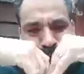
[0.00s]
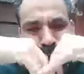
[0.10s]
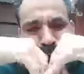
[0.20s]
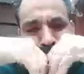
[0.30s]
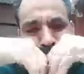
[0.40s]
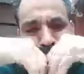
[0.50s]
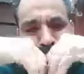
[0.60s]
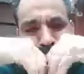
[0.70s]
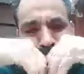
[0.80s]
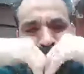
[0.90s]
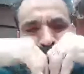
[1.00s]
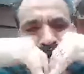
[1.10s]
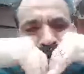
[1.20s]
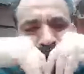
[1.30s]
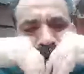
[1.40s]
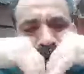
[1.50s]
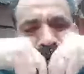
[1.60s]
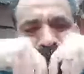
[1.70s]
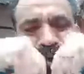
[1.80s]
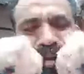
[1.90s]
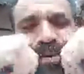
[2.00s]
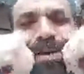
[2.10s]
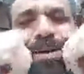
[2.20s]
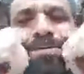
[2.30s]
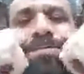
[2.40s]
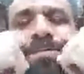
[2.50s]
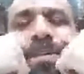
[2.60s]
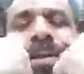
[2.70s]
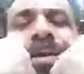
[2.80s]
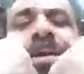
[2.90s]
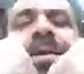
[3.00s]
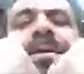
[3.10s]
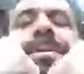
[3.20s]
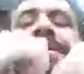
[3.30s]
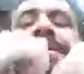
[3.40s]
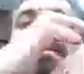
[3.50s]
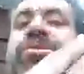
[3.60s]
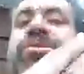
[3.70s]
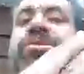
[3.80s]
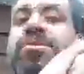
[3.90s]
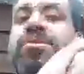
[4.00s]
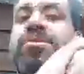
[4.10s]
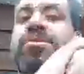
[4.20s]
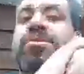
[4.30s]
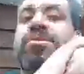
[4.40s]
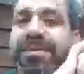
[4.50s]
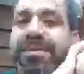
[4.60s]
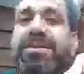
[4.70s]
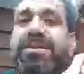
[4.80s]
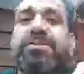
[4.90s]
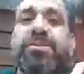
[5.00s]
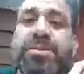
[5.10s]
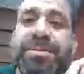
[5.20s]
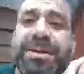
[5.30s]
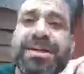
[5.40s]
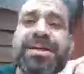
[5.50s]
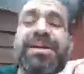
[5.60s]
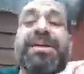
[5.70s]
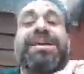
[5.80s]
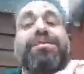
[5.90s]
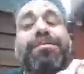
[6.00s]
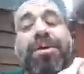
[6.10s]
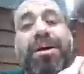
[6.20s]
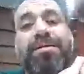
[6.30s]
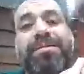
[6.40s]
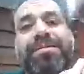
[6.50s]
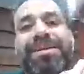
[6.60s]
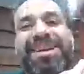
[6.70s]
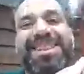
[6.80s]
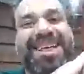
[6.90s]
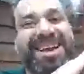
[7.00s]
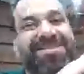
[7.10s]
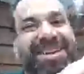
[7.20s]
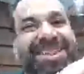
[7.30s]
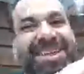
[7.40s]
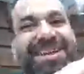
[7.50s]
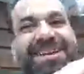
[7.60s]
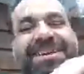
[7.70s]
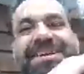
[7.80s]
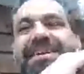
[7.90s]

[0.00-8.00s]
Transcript: Oh, John Wall. Um, People tend to be drawn towards positivity on social media and improv and in life, I think.